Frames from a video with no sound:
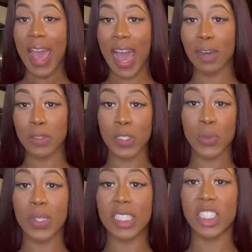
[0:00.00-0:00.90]
how
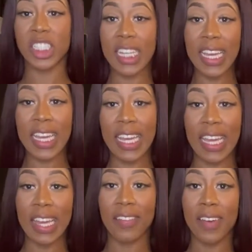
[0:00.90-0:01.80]
to
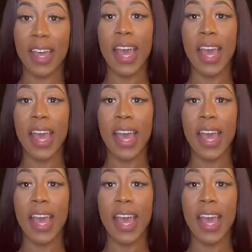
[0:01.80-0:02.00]
achieve